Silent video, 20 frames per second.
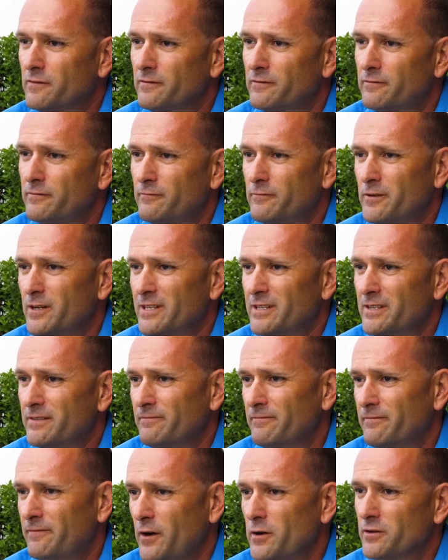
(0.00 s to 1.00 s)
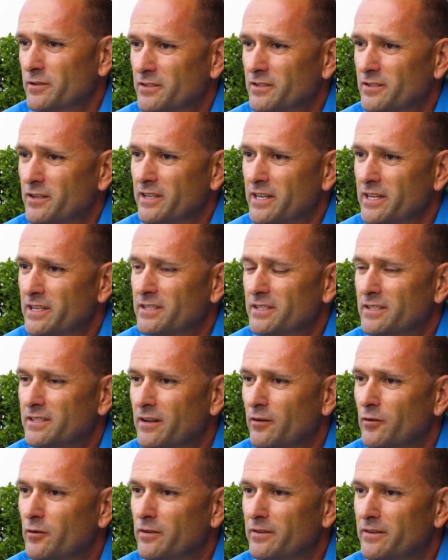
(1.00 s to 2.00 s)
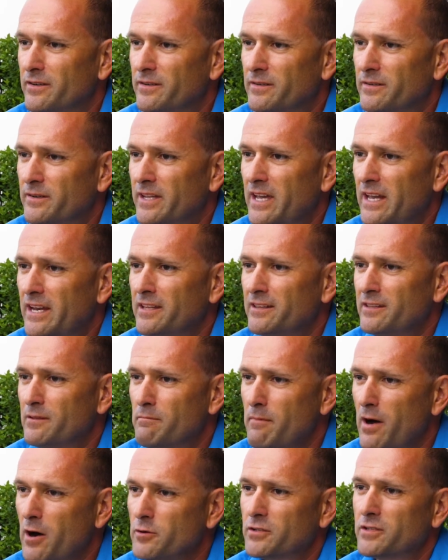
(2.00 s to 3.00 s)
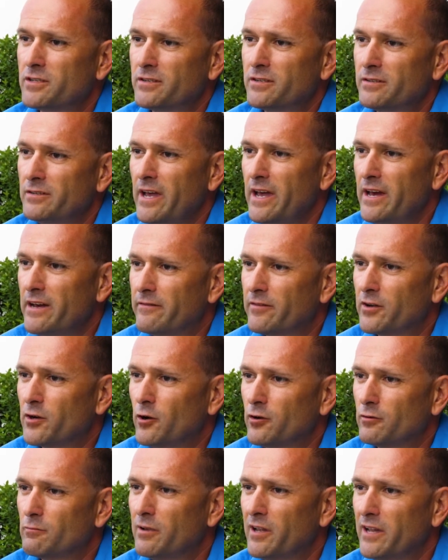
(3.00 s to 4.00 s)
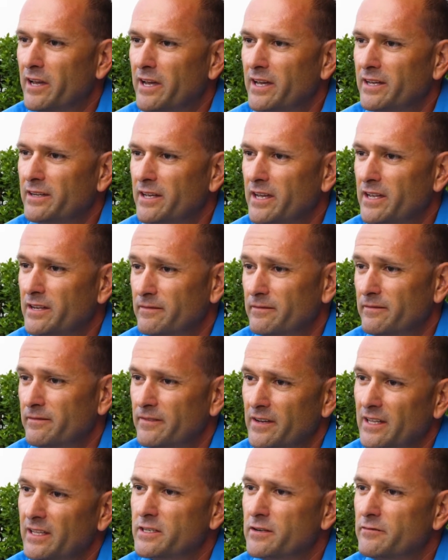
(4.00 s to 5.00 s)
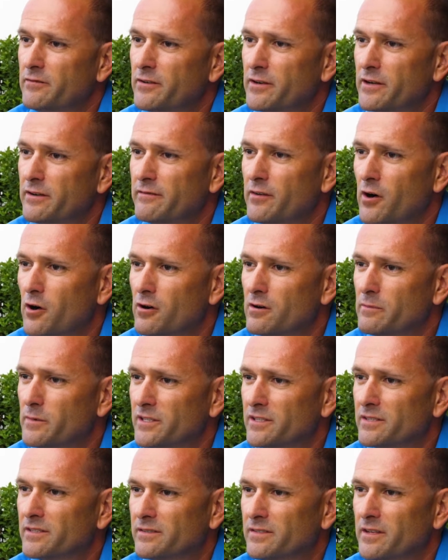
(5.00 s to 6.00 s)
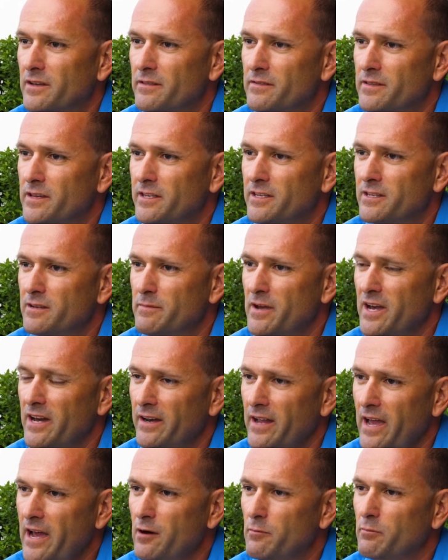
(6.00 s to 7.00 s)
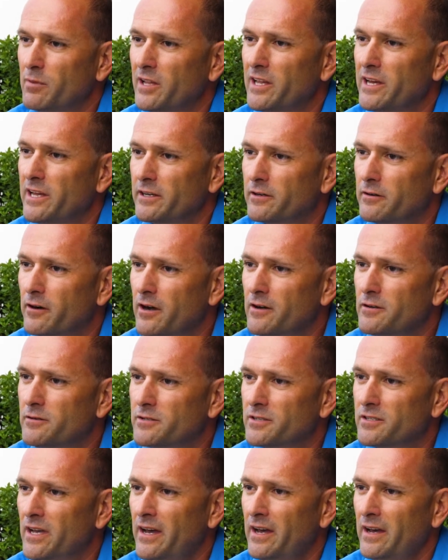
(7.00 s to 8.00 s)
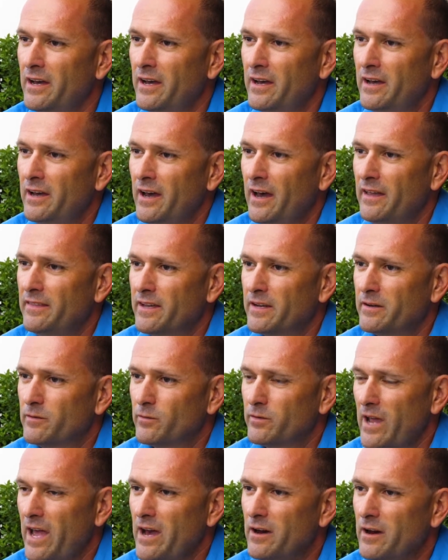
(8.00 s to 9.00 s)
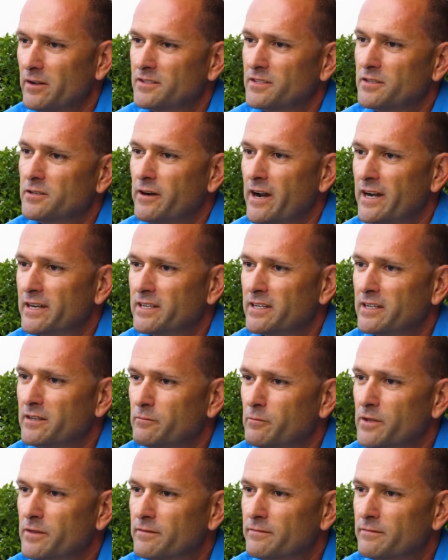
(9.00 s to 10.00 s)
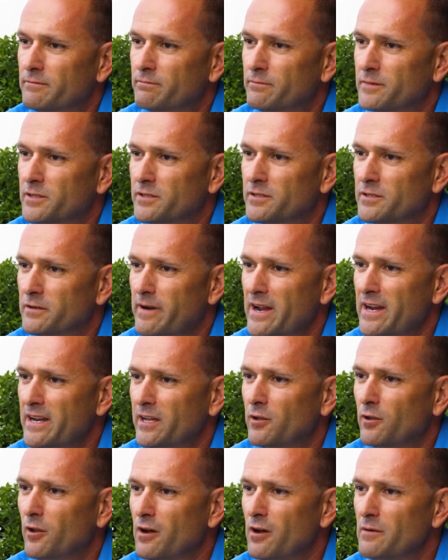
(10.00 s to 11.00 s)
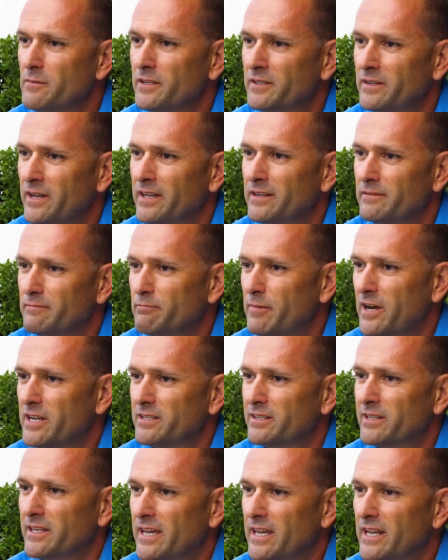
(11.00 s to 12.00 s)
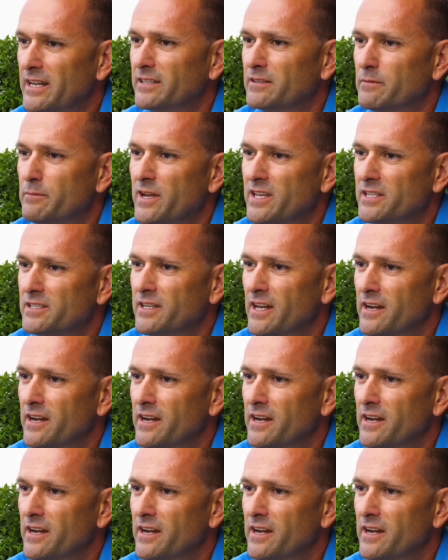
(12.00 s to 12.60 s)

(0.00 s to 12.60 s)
have really focused, I guess, on getting the most out of a cotton plant in fairly different environments. So thinking about how a plant grows and then how it's interacting with the surrounding climate and basically getting the best